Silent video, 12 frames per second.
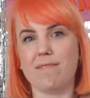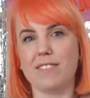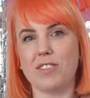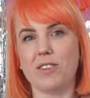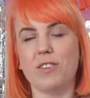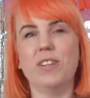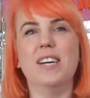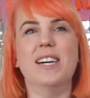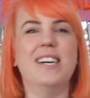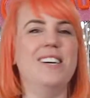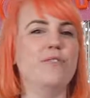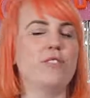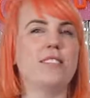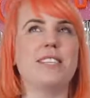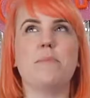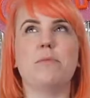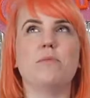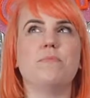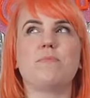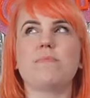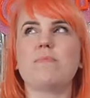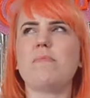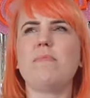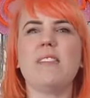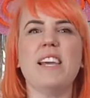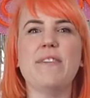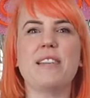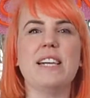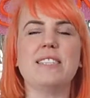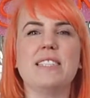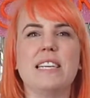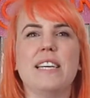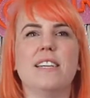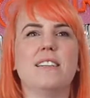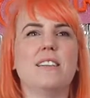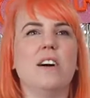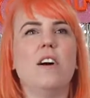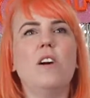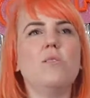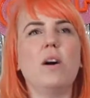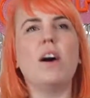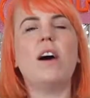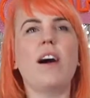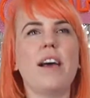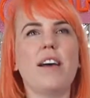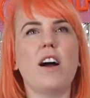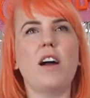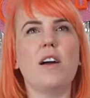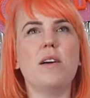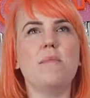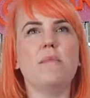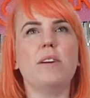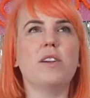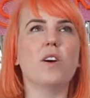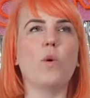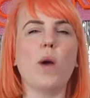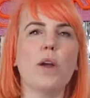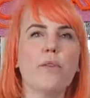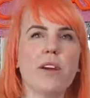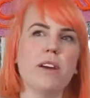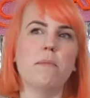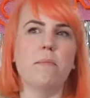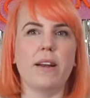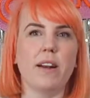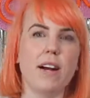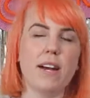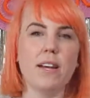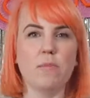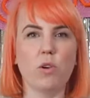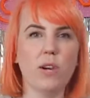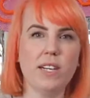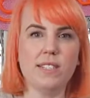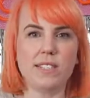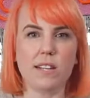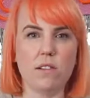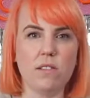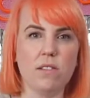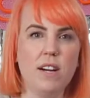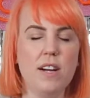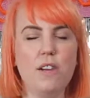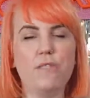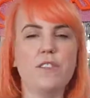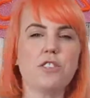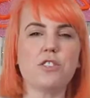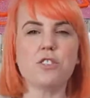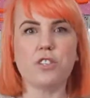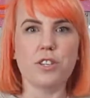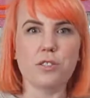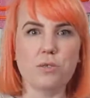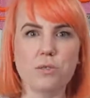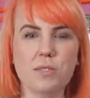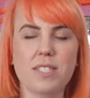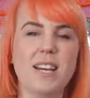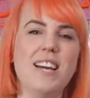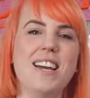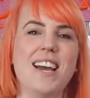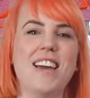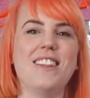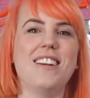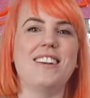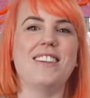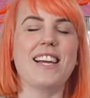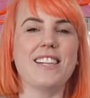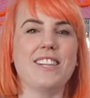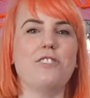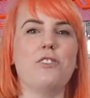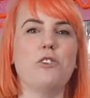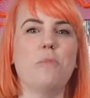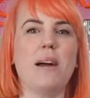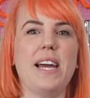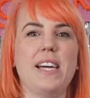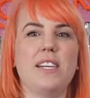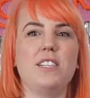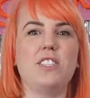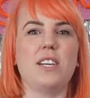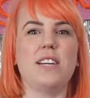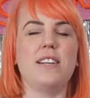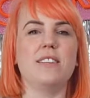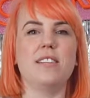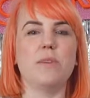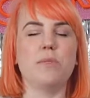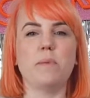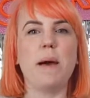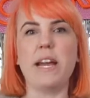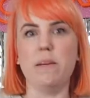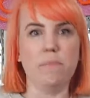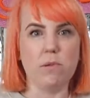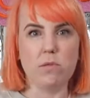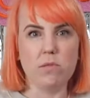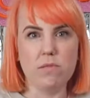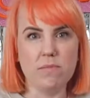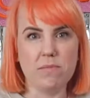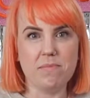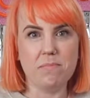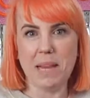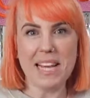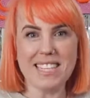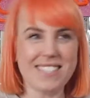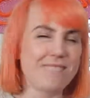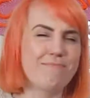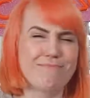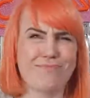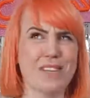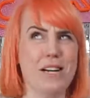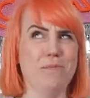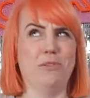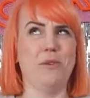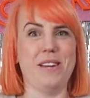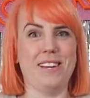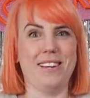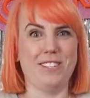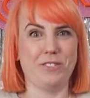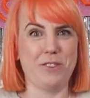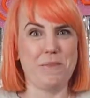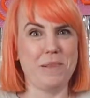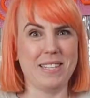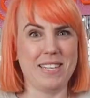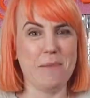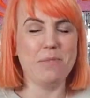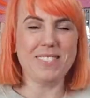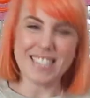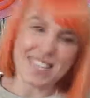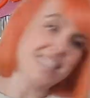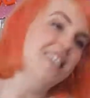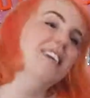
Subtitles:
So for example, if that said, oh hi, I am an aquarium and I am going to sell fish and turtles, and then they clicked on your page and it was a paintball place, I'm going extreme examples here,